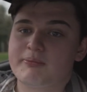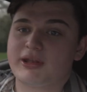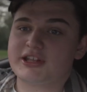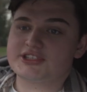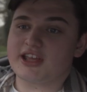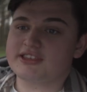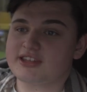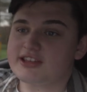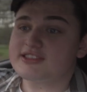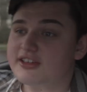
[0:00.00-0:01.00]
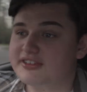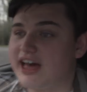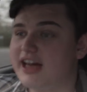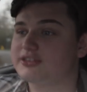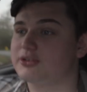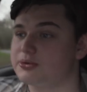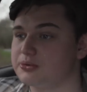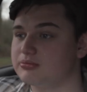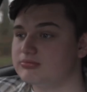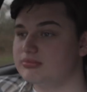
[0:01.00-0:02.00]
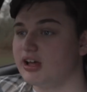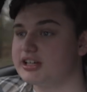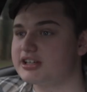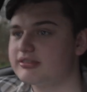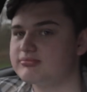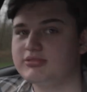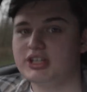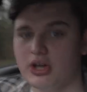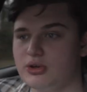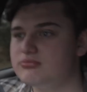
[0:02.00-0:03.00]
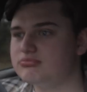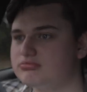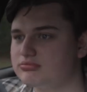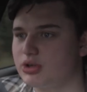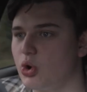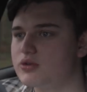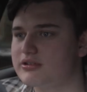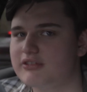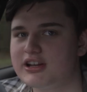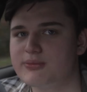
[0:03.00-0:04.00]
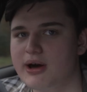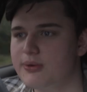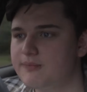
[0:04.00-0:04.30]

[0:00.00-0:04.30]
But it does handle, like, you know, cornering really well.